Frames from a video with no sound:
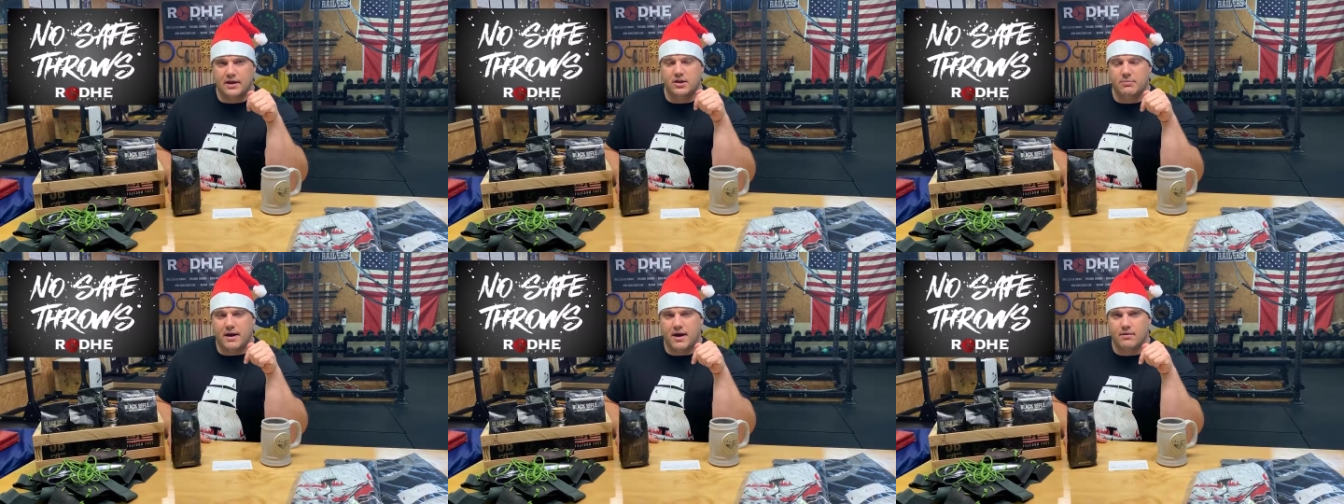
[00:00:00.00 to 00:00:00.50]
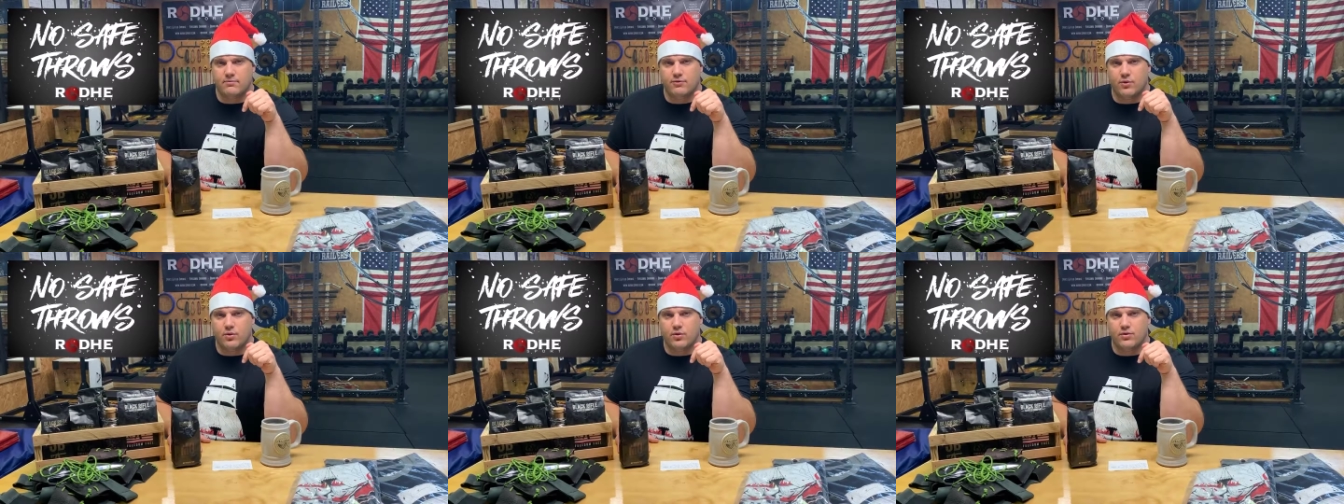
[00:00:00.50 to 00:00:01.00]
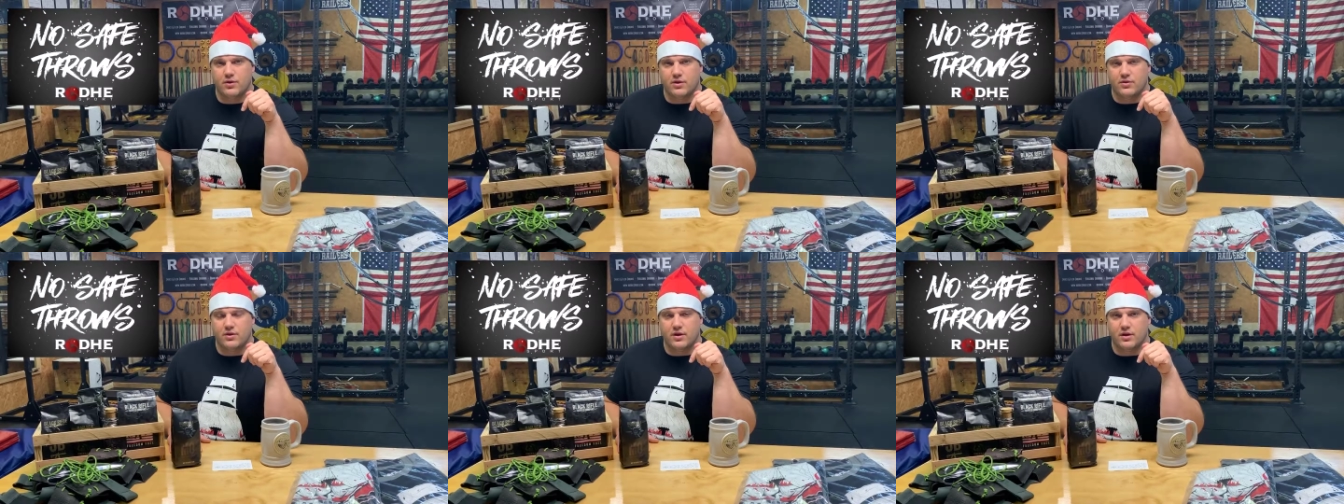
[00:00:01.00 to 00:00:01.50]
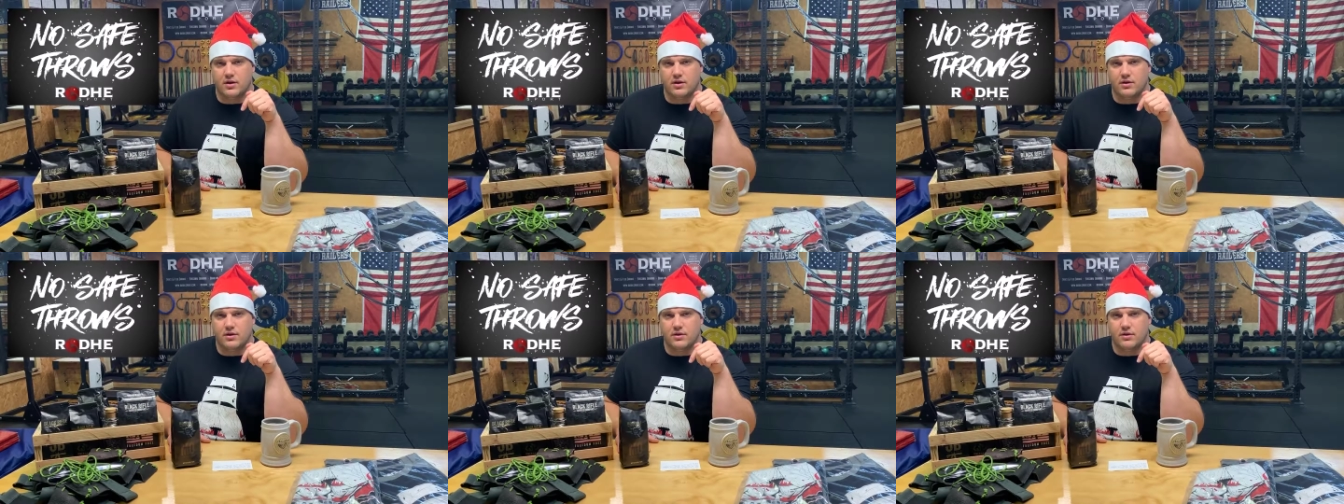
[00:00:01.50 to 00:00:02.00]
in the bottom for
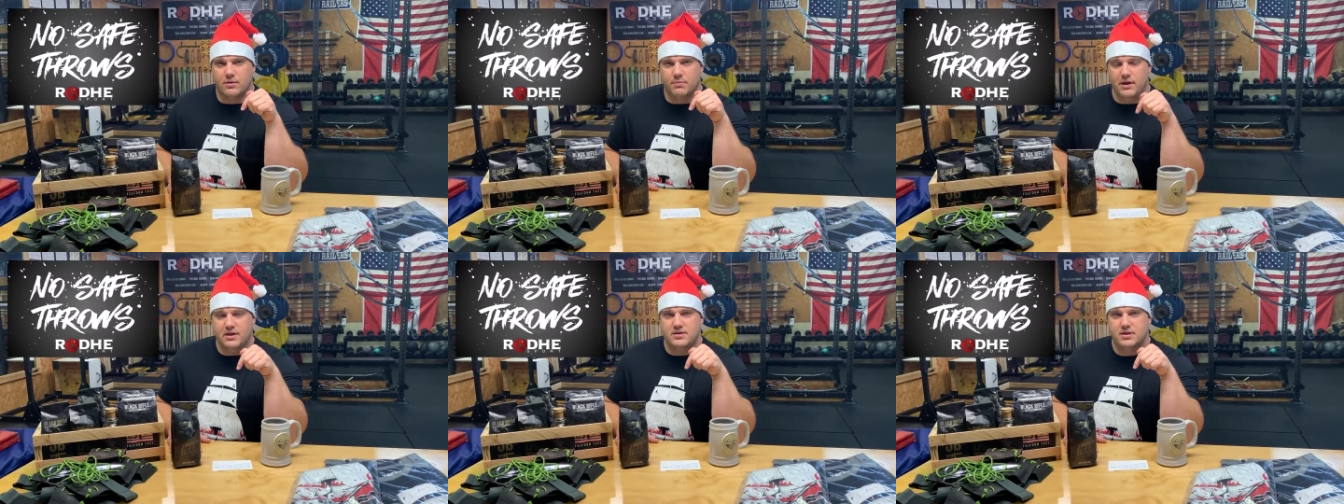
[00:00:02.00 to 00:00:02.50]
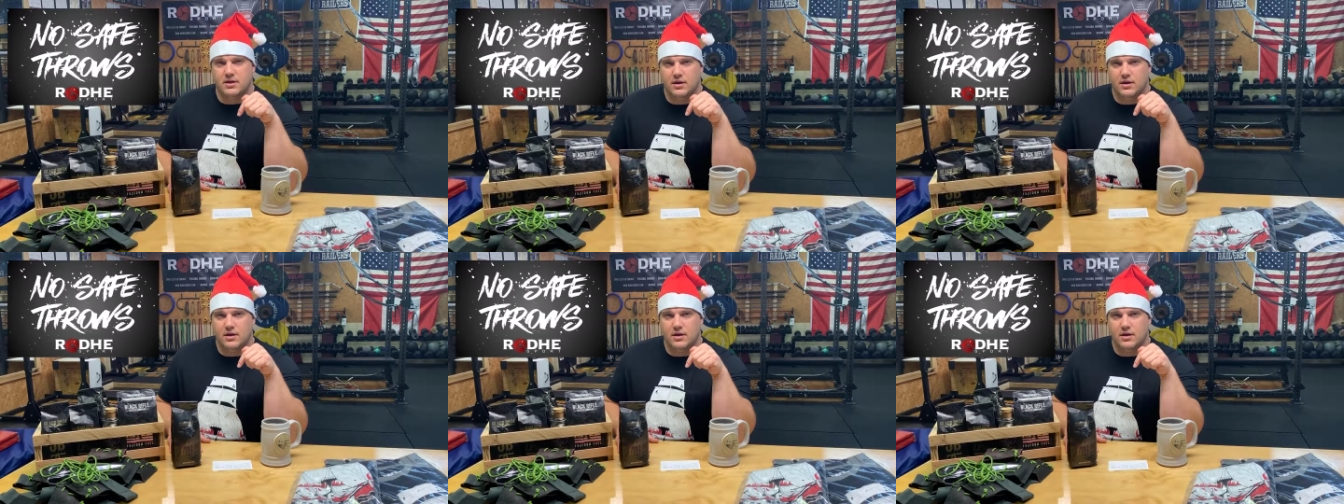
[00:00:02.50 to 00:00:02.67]
the meet.